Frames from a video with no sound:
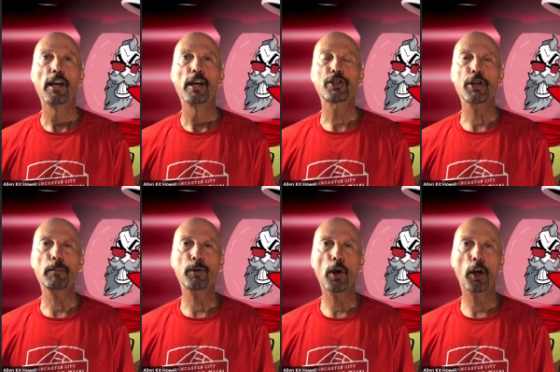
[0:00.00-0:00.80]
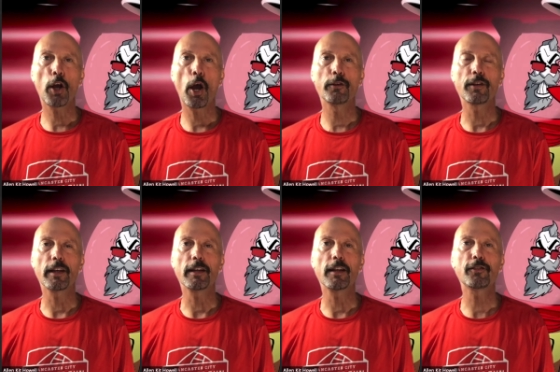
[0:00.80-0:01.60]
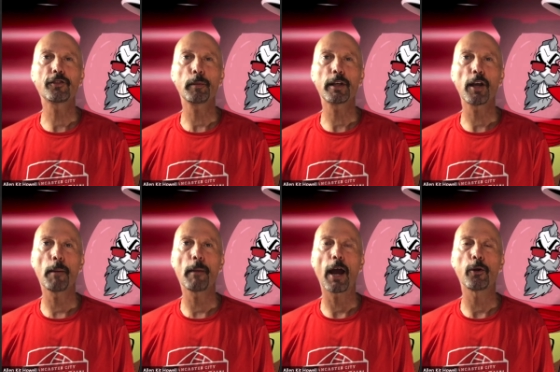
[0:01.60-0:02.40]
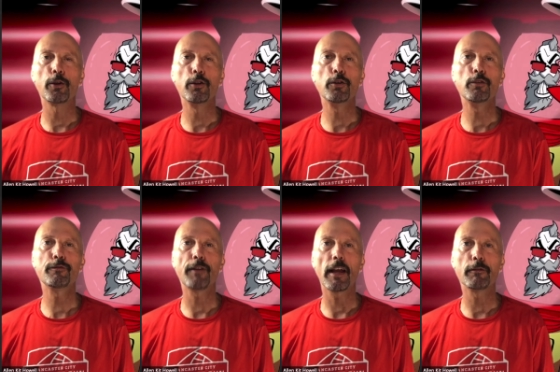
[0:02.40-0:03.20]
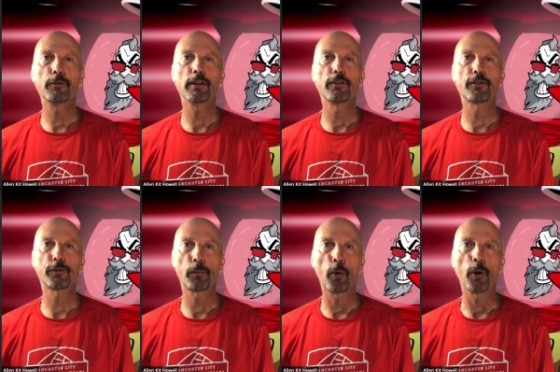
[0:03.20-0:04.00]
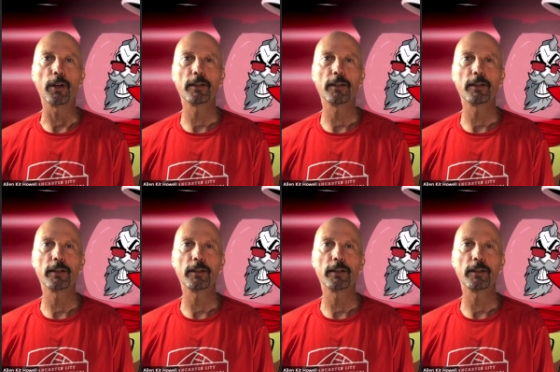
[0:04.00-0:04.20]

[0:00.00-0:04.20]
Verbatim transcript: Sheepdog hunting needs to become our new favorite sport.